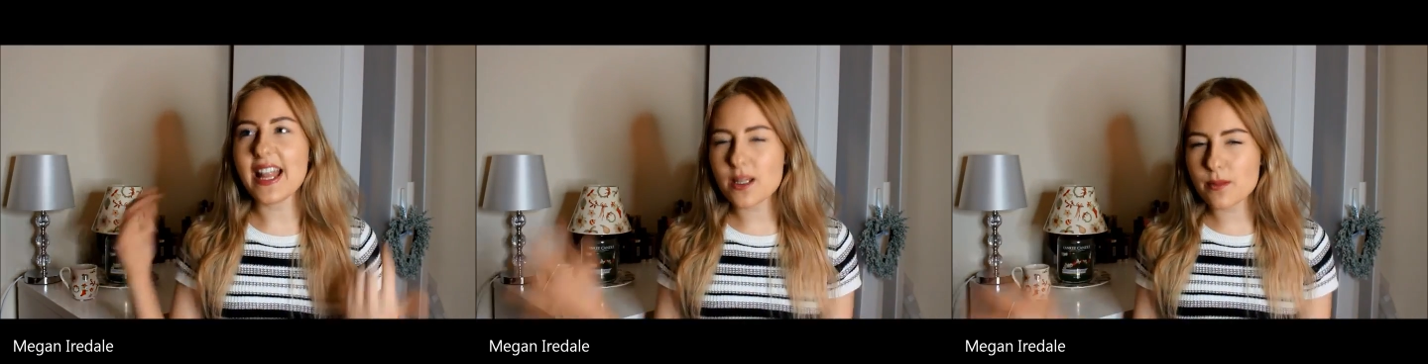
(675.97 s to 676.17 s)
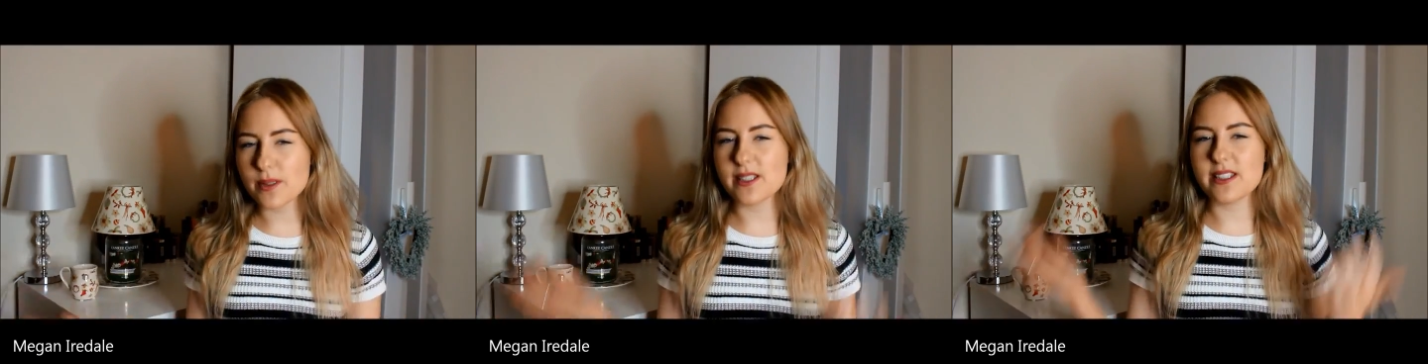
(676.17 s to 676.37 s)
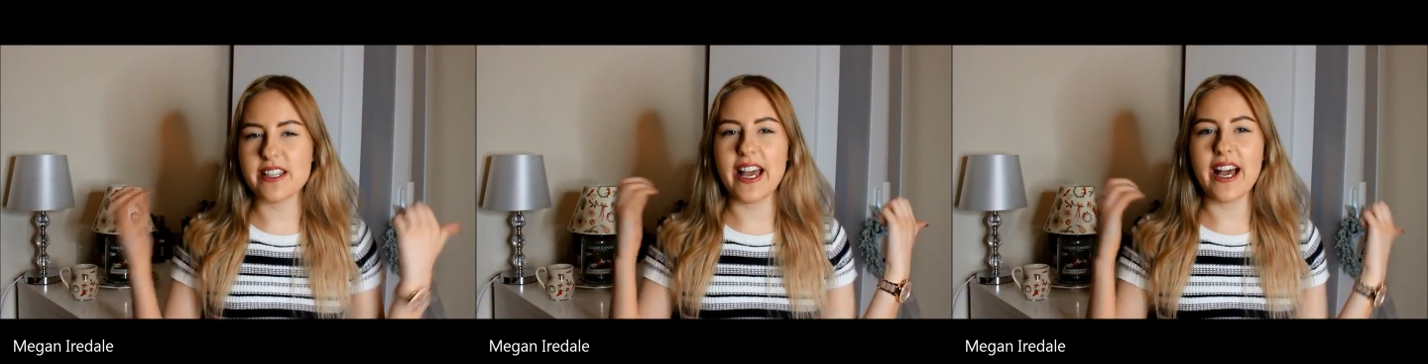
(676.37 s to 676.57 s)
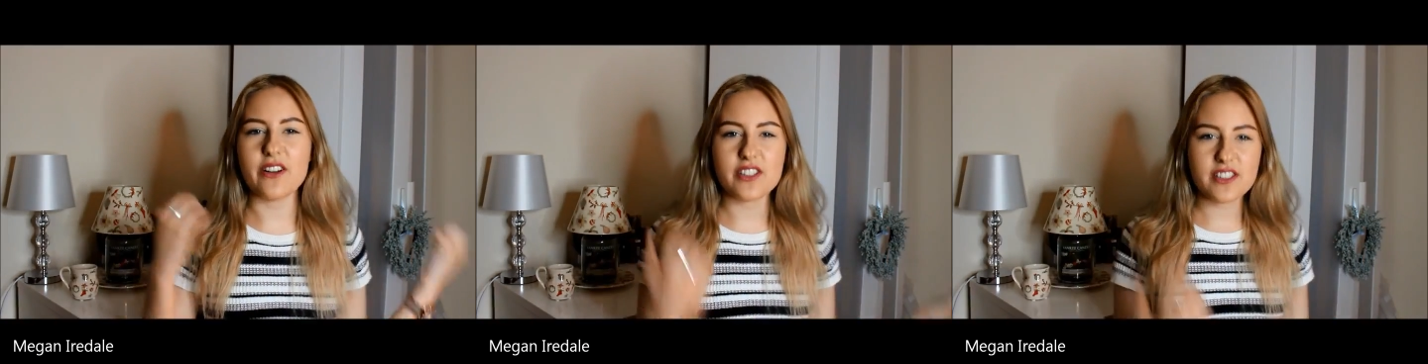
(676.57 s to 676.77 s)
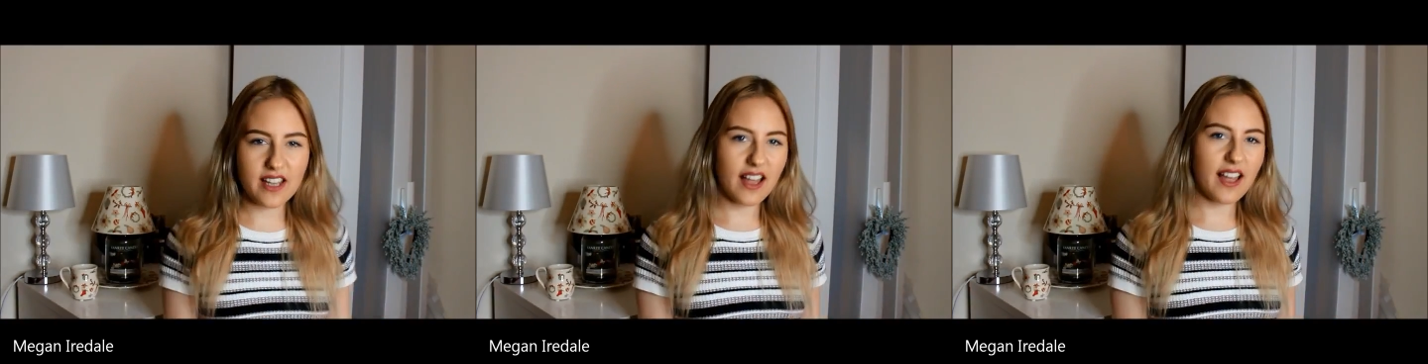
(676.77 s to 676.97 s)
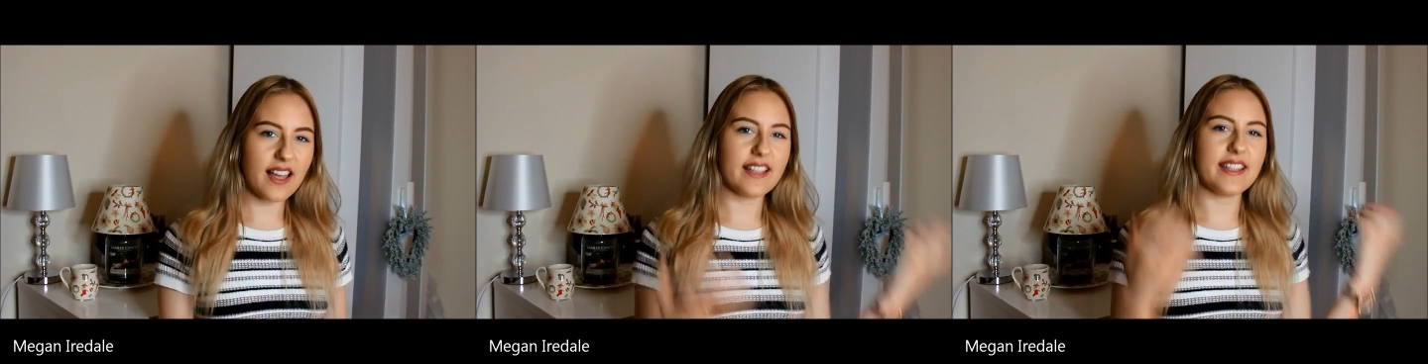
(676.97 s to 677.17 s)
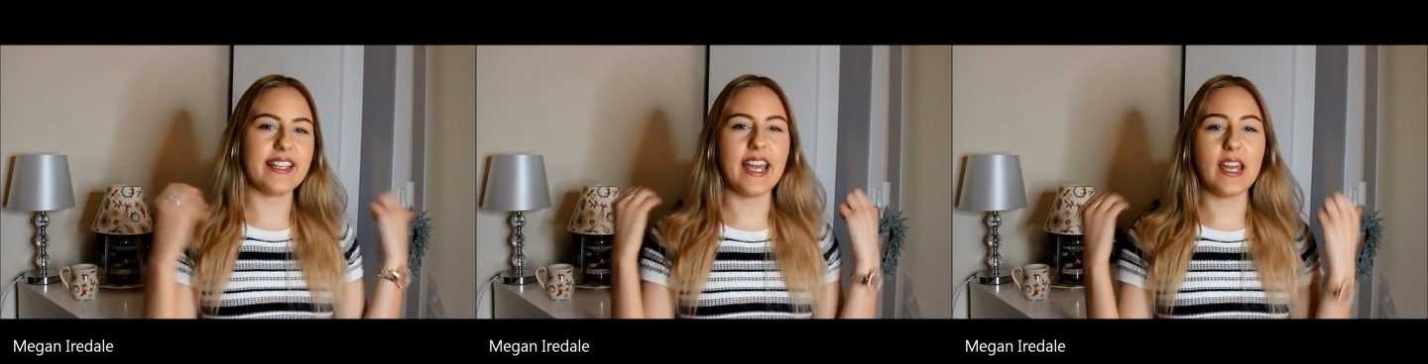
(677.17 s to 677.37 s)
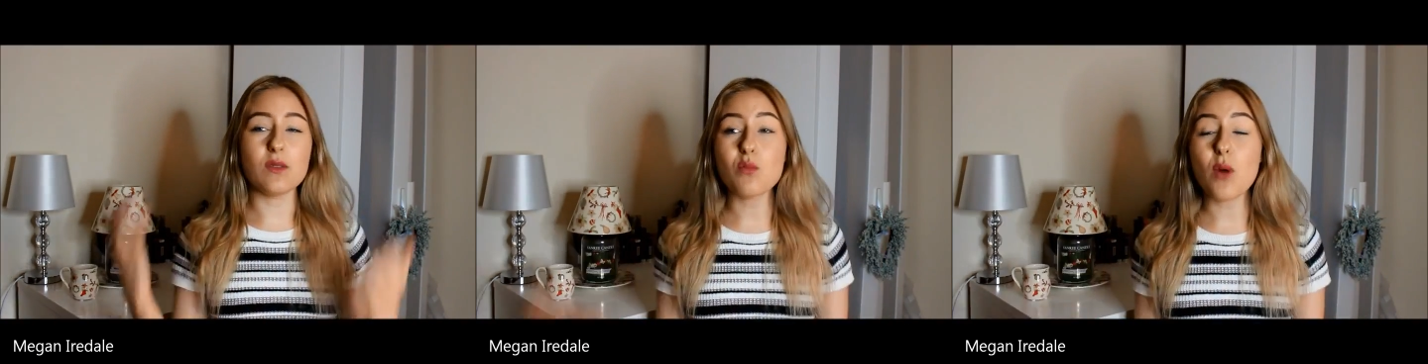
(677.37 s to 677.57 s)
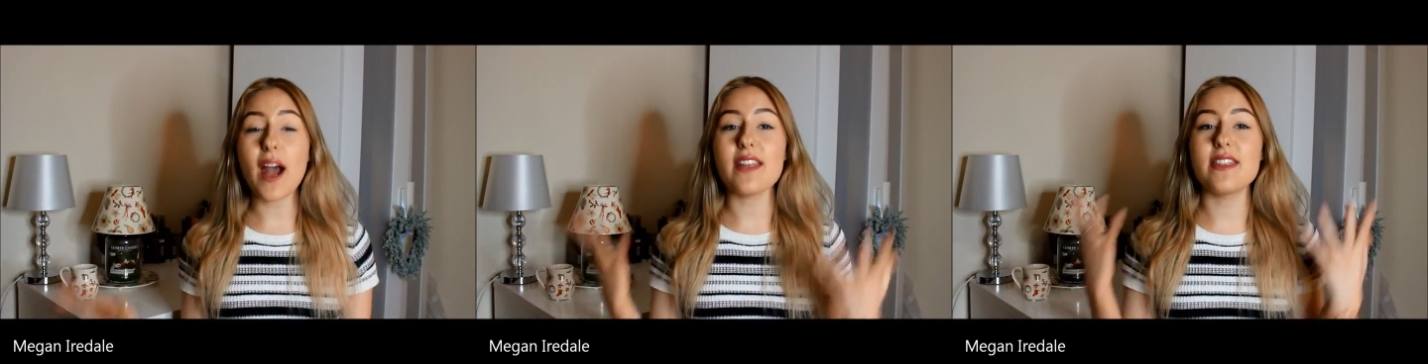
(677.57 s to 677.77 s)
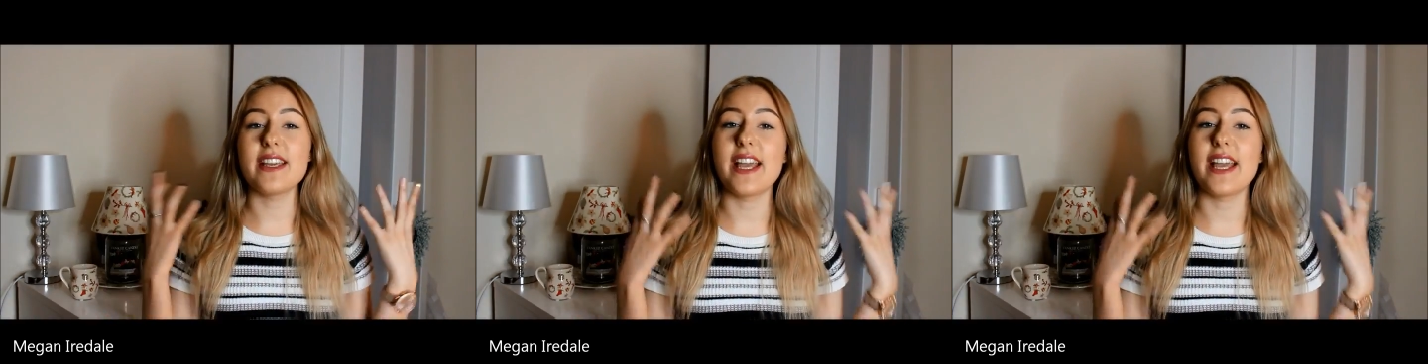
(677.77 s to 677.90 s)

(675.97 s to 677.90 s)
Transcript: elements that are outside, they're getting wet,